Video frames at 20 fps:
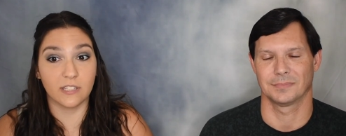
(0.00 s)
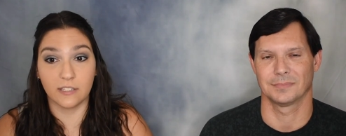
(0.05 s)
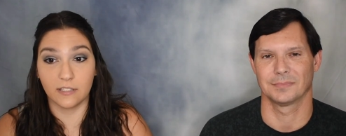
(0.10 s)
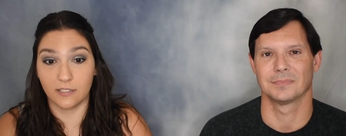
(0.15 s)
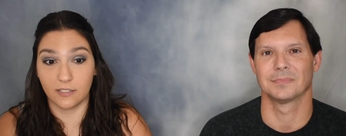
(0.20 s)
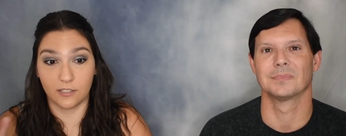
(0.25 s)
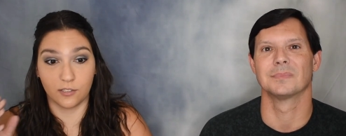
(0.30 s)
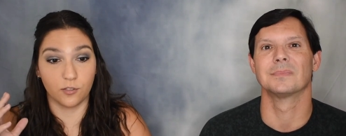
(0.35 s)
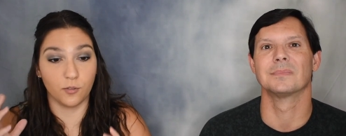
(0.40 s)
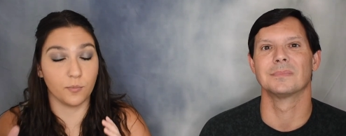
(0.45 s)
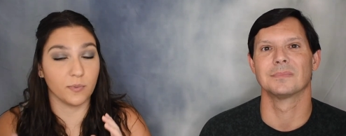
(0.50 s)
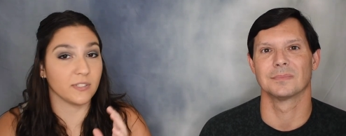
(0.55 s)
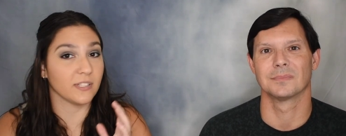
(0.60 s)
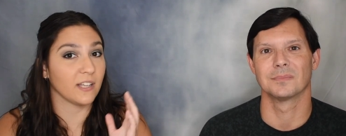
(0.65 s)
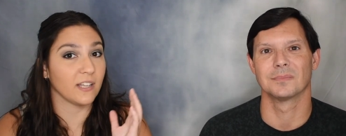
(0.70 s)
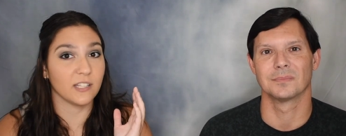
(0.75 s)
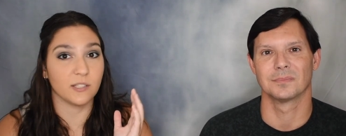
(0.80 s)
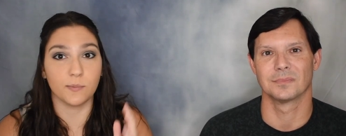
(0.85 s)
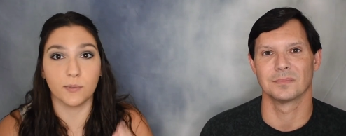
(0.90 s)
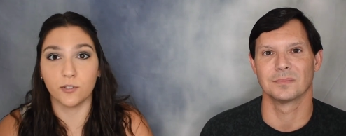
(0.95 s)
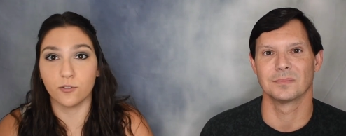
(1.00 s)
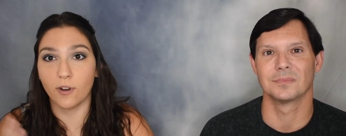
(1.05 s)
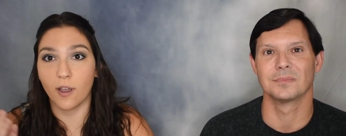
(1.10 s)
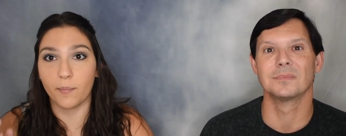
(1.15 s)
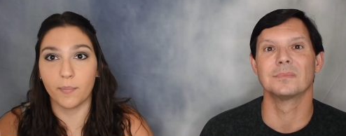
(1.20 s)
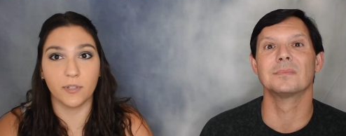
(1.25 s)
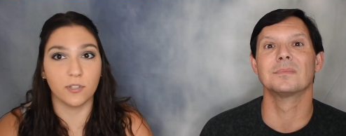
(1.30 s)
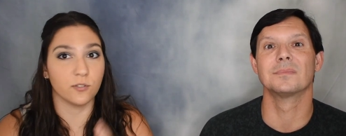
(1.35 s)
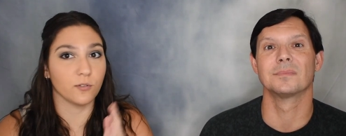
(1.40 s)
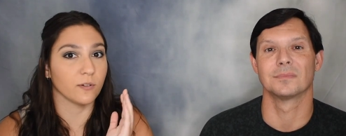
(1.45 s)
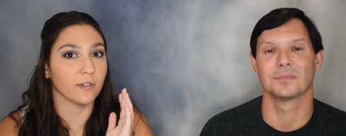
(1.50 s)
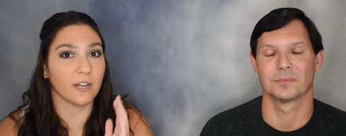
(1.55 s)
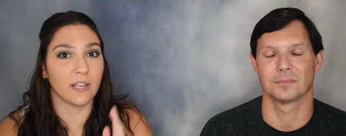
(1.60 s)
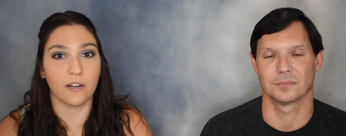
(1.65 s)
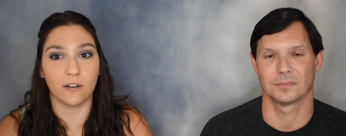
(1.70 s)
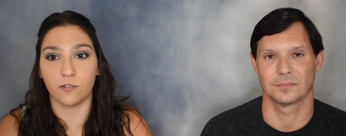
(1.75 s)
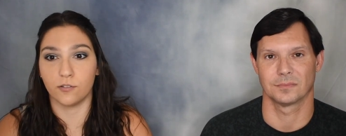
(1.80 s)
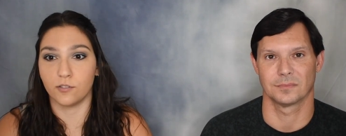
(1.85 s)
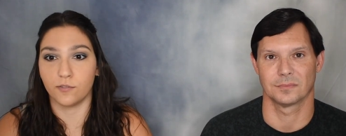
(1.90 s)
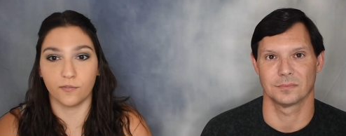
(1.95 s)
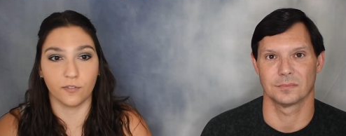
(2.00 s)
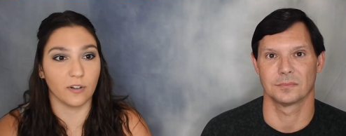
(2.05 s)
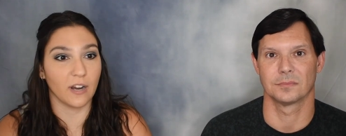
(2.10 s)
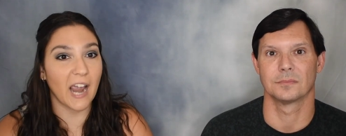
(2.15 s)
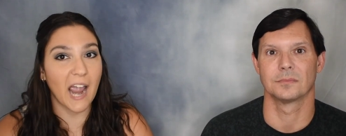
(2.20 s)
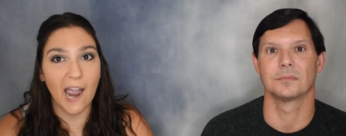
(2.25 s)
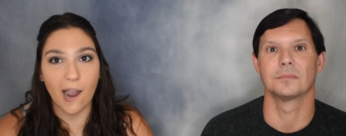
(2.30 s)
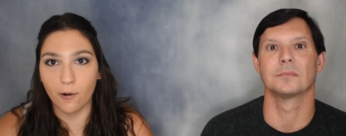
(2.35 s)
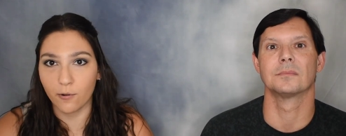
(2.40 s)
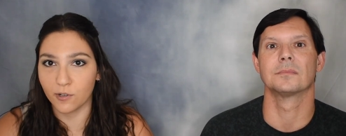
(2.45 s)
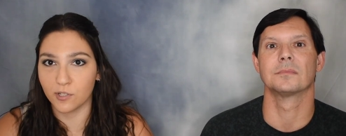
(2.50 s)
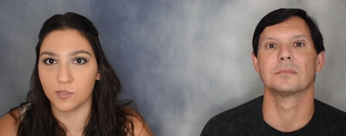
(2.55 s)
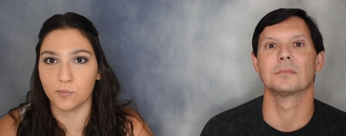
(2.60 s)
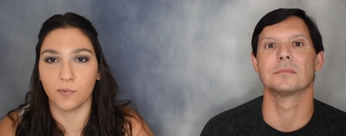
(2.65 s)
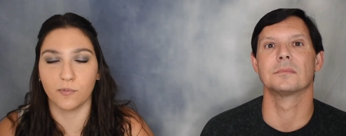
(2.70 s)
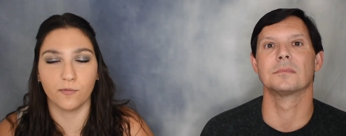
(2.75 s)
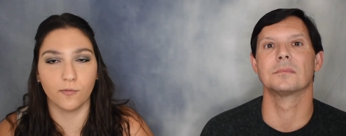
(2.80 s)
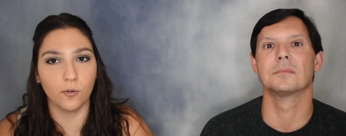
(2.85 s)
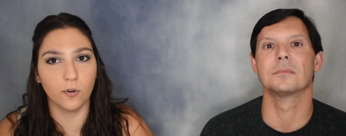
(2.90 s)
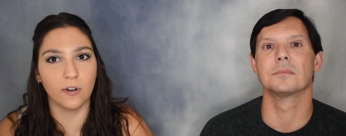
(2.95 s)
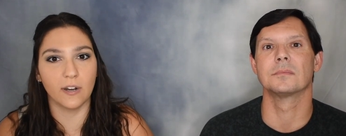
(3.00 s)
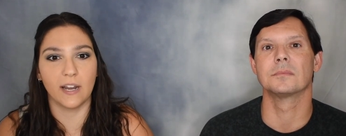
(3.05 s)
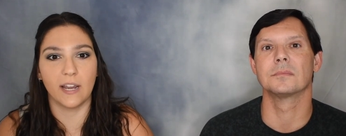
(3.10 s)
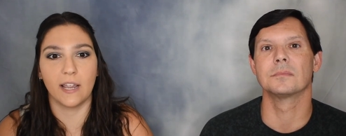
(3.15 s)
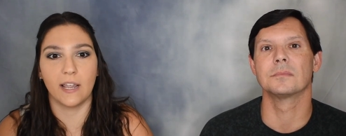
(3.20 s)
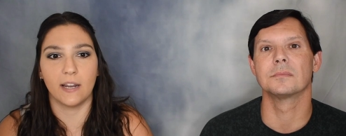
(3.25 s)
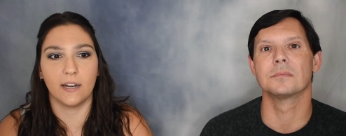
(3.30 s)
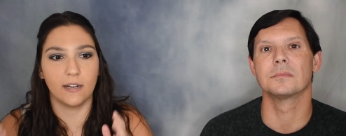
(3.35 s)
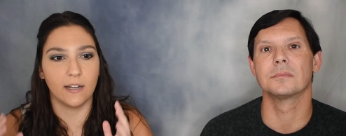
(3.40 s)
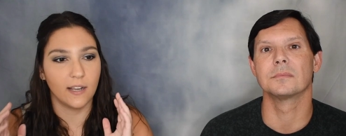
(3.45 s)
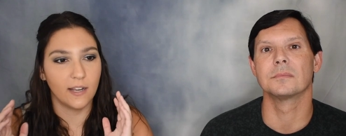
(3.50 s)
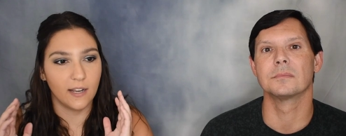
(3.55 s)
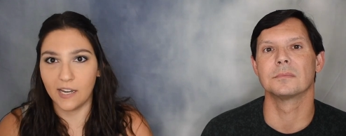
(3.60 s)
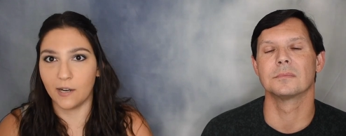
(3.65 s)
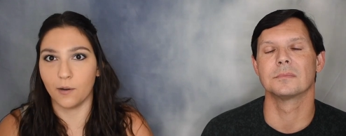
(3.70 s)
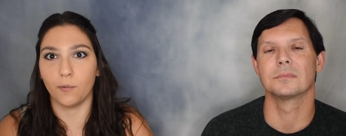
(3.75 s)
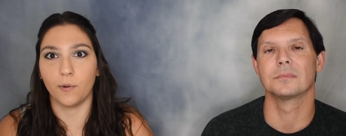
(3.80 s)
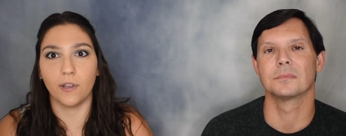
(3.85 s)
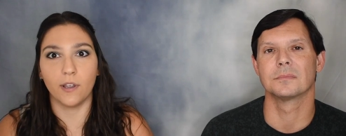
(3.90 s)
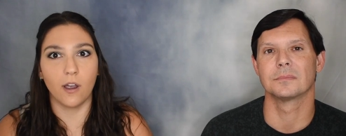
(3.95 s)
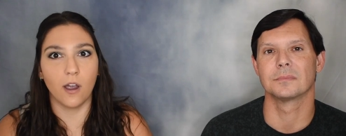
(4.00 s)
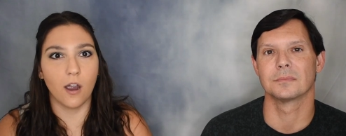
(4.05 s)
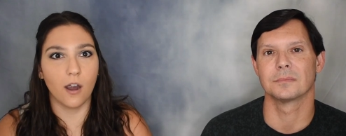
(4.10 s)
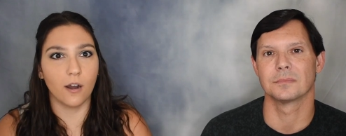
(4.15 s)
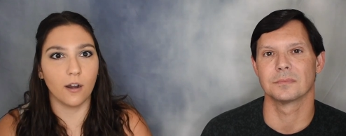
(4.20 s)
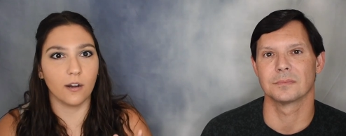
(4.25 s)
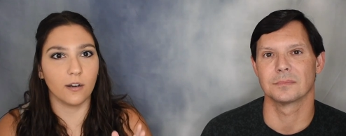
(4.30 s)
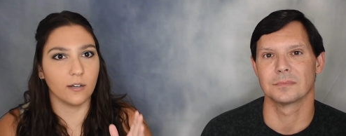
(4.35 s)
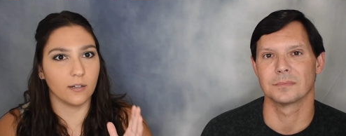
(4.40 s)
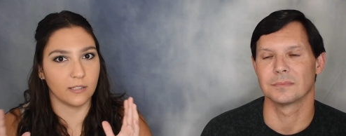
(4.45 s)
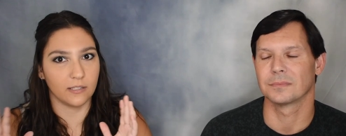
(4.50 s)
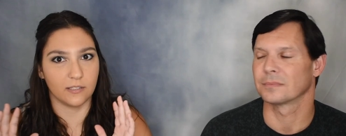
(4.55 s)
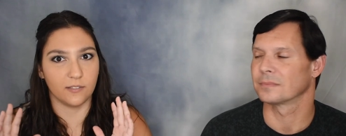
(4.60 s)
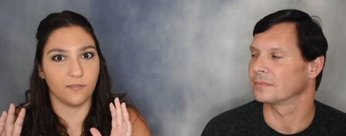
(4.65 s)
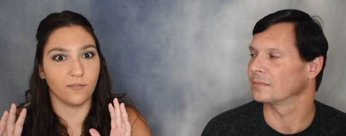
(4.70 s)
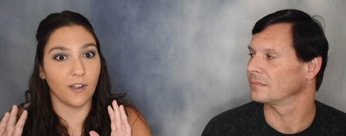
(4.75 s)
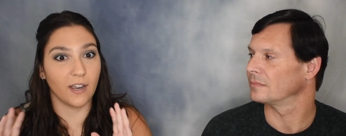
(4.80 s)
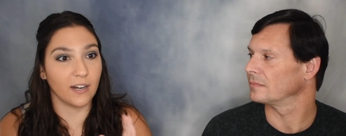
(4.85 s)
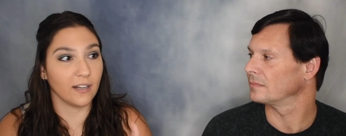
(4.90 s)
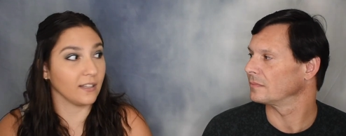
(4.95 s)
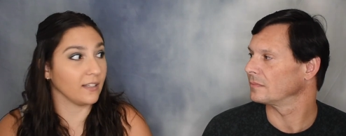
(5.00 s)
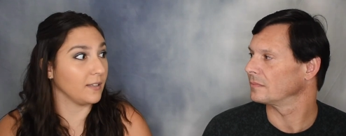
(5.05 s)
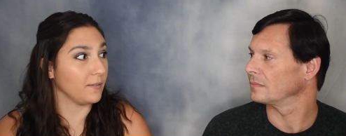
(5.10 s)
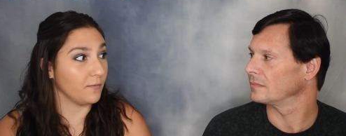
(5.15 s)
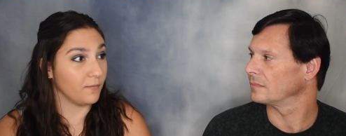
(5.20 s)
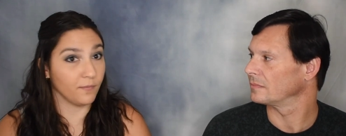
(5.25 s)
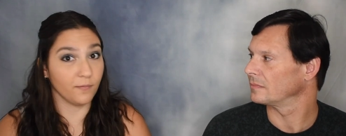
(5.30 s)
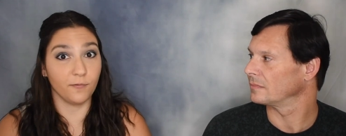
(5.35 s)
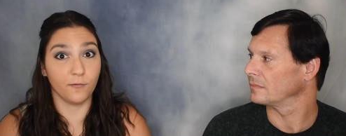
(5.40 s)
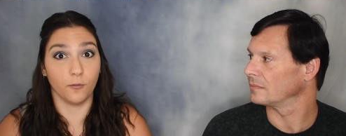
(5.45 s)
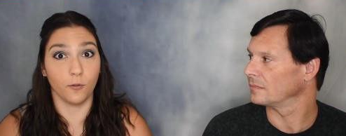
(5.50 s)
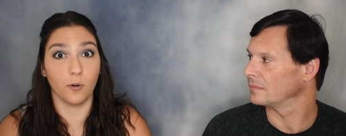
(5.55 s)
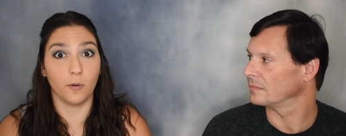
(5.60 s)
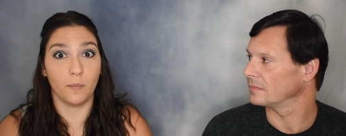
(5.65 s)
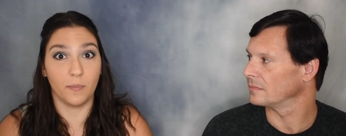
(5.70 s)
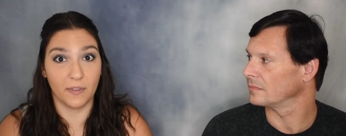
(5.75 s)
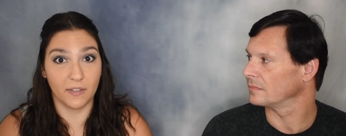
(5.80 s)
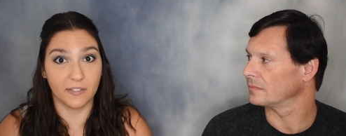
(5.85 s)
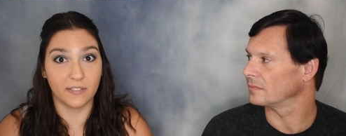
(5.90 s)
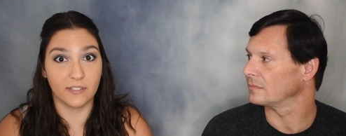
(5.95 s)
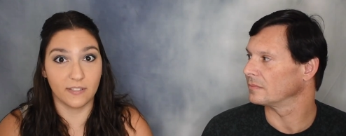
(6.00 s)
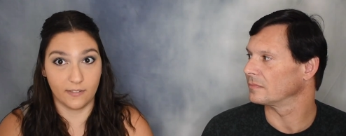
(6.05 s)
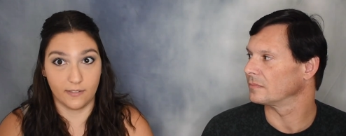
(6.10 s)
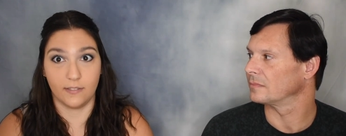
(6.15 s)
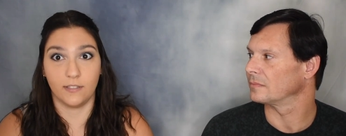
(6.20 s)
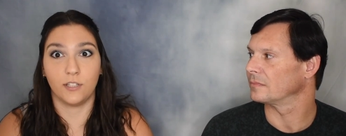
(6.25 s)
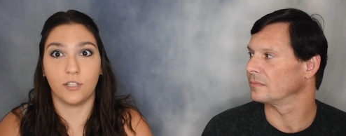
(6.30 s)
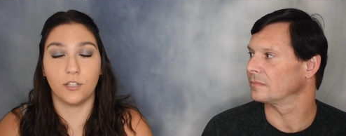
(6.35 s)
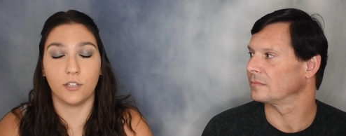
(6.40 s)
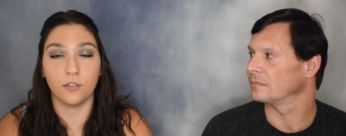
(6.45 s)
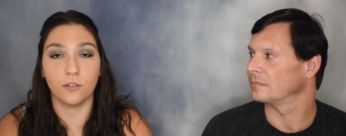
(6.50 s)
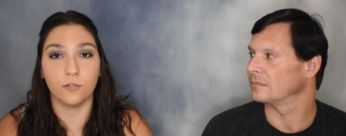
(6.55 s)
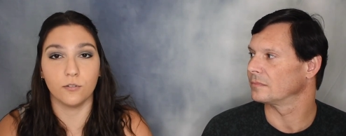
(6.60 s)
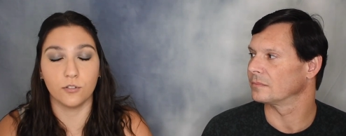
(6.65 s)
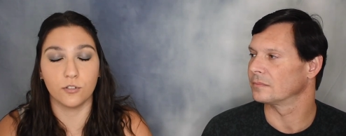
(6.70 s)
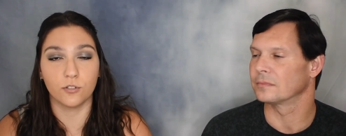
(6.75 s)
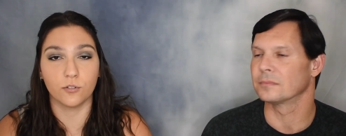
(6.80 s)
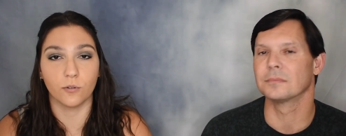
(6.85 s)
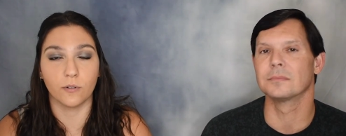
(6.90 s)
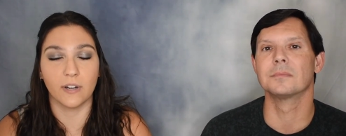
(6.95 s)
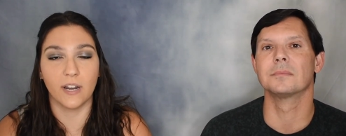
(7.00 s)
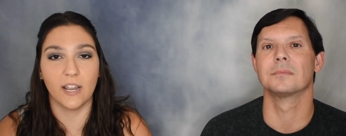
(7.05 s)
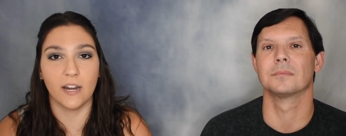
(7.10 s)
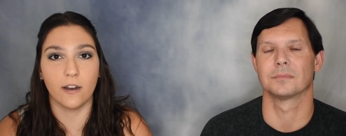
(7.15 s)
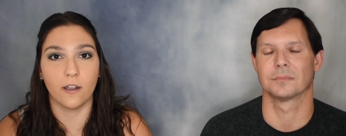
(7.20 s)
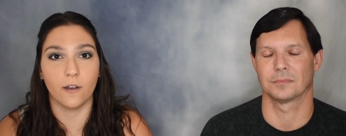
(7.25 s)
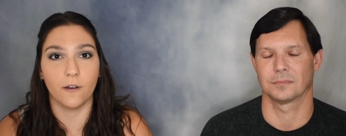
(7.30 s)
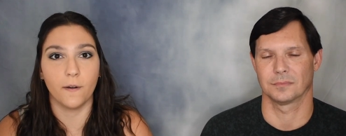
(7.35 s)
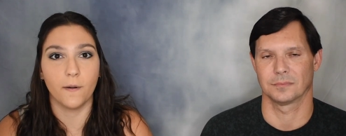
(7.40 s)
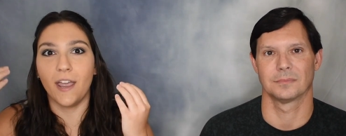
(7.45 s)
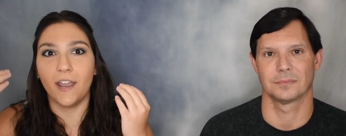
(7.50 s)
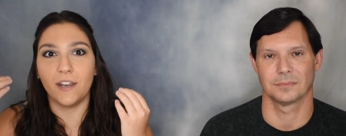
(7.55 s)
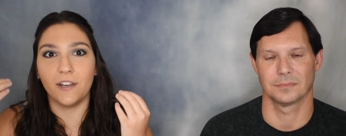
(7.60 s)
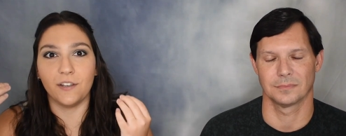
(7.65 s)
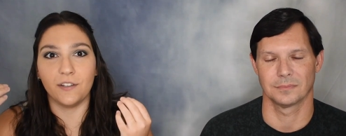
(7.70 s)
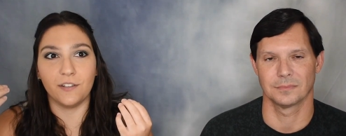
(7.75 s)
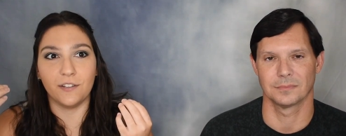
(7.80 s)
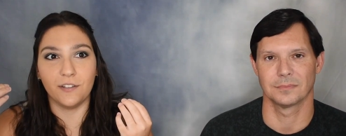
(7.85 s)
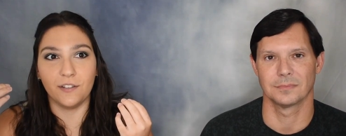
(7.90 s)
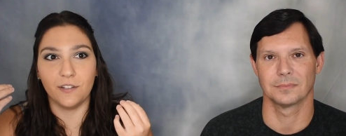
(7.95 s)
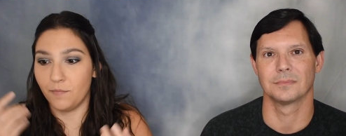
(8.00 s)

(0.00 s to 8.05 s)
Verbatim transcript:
Speaker 1: The supercell has been dropping tornadoes for hours beforehand. Here we are, it's finally formed this huge tornado, and